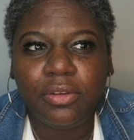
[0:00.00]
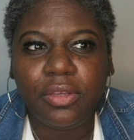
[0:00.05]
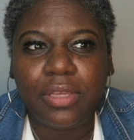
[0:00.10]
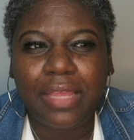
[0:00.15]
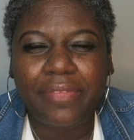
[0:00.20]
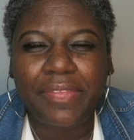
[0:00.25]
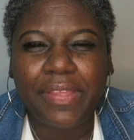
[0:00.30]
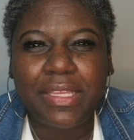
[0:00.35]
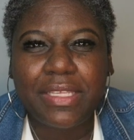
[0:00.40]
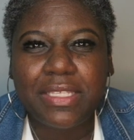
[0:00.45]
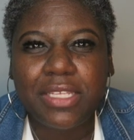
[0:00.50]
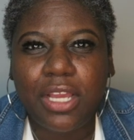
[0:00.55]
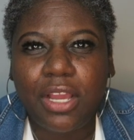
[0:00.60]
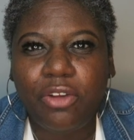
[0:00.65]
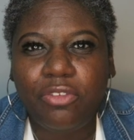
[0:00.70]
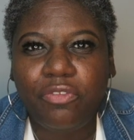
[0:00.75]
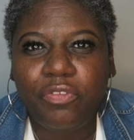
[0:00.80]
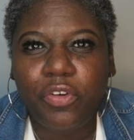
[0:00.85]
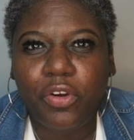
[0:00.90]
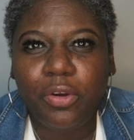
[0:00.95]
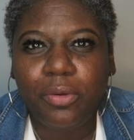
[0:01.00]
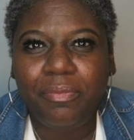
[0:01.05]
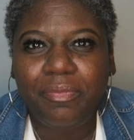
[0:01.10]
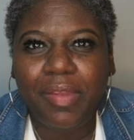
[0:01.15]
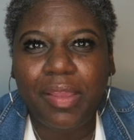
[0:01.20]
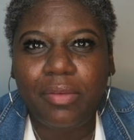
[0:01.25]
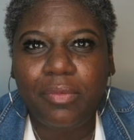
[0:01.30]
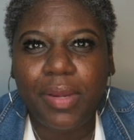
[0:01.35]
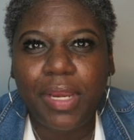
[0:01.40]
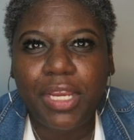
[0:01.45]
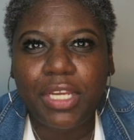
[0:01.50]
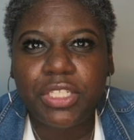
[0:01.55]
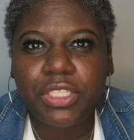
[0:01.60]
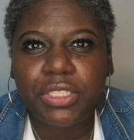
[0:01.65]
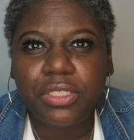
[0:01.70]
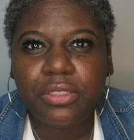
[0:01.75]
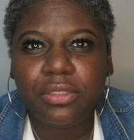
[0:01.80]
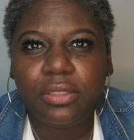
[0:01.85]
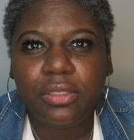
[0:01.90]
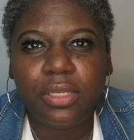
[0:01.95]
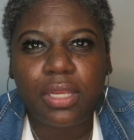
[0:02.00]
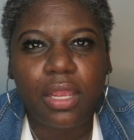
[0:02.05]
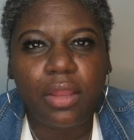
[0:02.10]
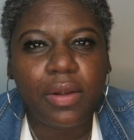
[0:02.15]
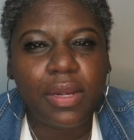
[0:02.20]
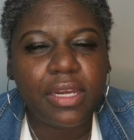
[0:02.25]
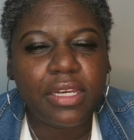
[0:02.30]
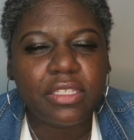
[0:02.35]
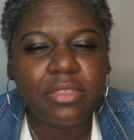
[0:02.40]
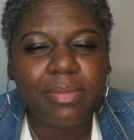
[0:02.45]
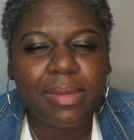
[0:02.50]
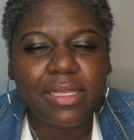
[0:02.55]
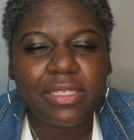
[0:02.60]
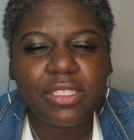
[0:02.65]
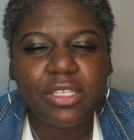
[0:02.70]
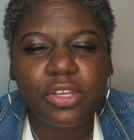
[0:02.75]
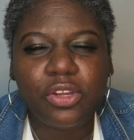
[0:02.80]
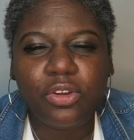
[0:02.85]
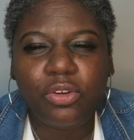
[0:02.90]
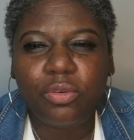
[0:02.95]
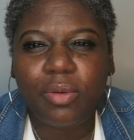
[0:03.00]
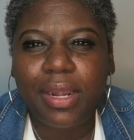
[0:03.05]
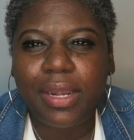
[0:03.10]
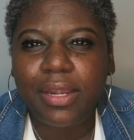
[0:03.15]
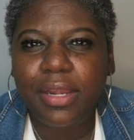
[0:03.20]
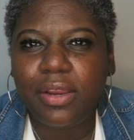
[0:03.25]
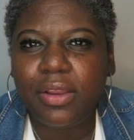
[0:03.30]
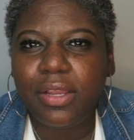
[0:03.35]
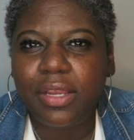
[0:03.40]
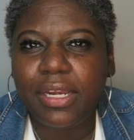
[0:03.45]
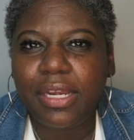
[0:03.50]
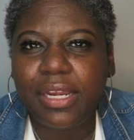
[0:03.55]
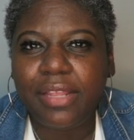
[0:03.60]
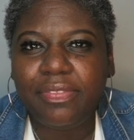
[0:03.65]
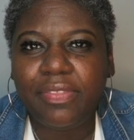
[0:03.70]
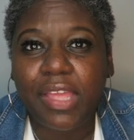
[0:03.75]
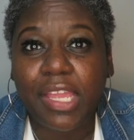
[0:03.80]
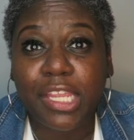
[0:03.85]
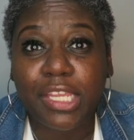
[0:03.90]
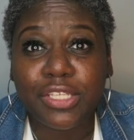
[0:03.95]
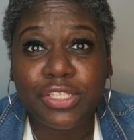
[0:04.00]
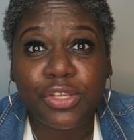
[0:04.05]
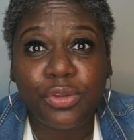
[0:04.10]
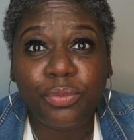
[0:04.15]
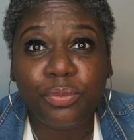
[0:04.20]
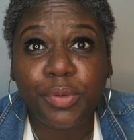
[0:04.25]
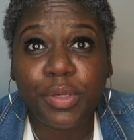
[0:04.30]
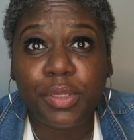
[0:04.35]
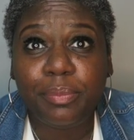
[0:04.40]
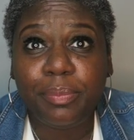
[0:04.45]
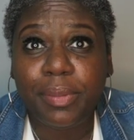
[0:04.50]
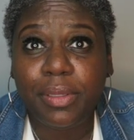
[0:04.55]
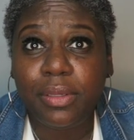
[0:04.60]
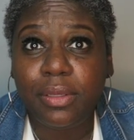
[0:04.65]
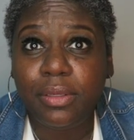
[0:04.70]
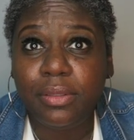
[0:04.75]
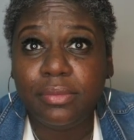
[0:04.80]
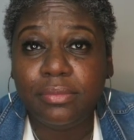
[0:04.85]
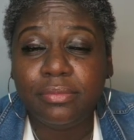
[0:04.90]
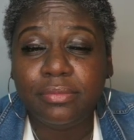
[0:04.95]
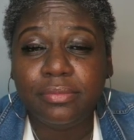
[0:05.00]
I think it's called Firm Foundation. Y'all, that is my song right now, honey. That thing is on repeat.